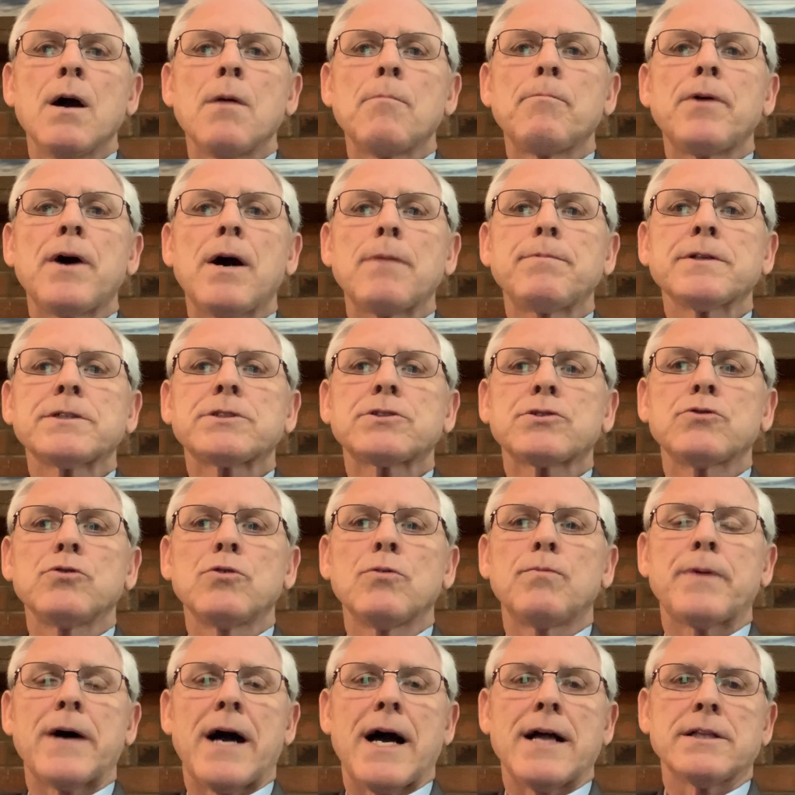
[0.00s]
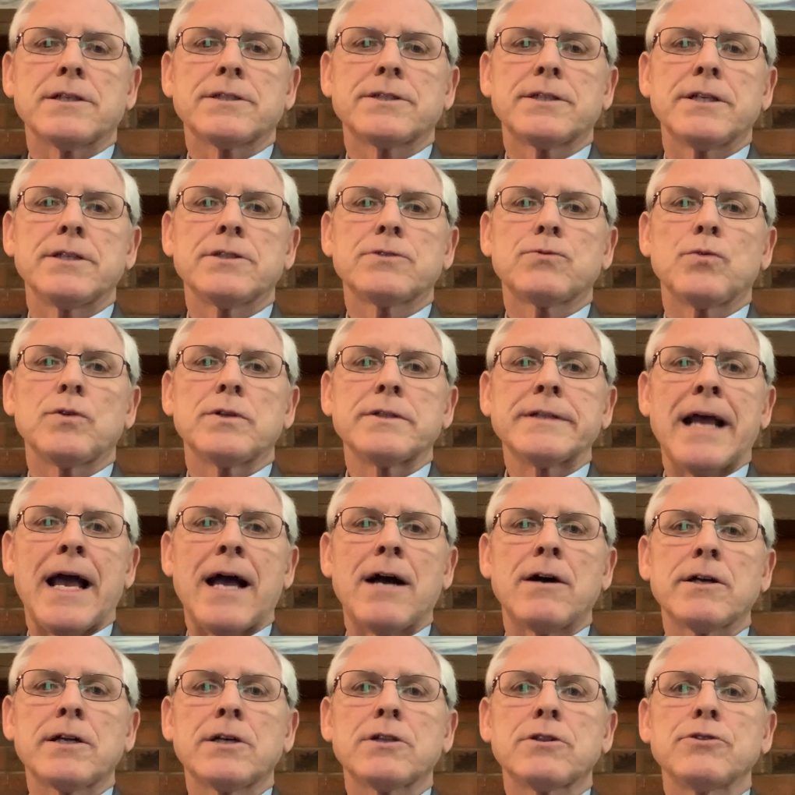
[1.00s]
Public school policies will
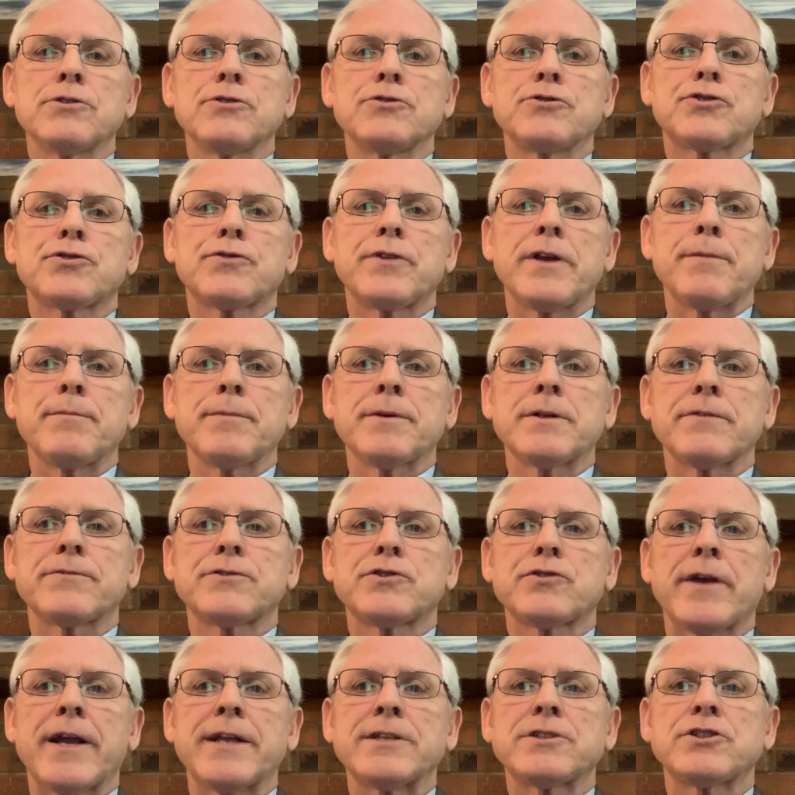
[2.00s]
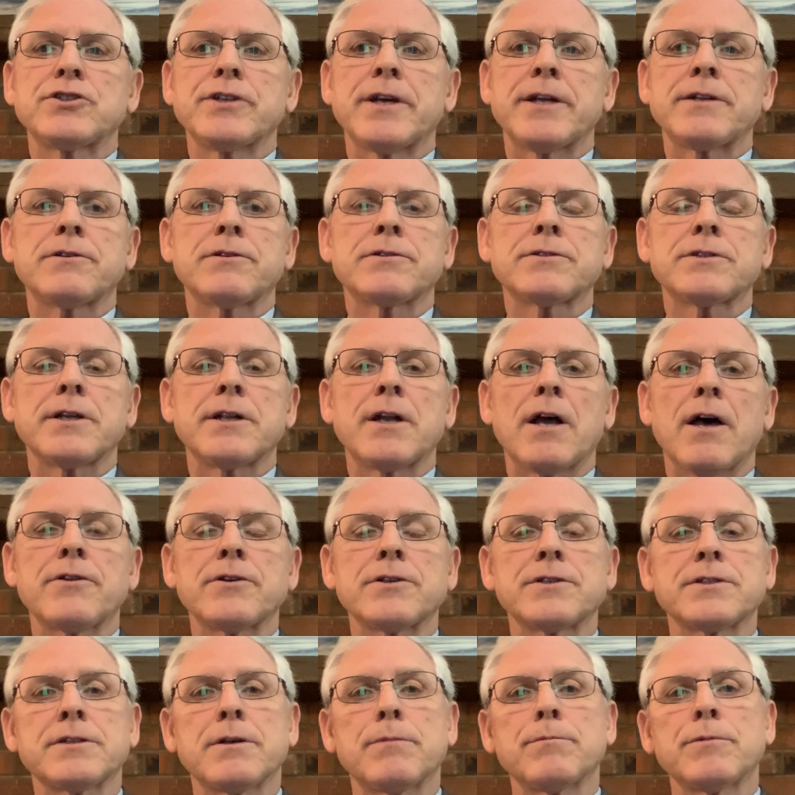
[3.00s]
now include treatment of transgenders and
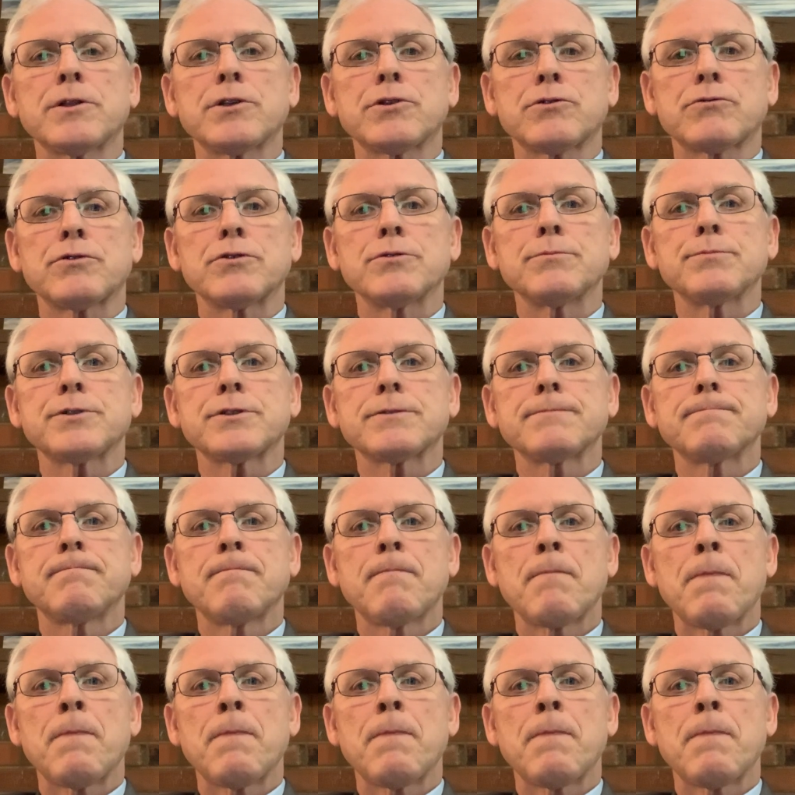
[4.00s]
other similar groups.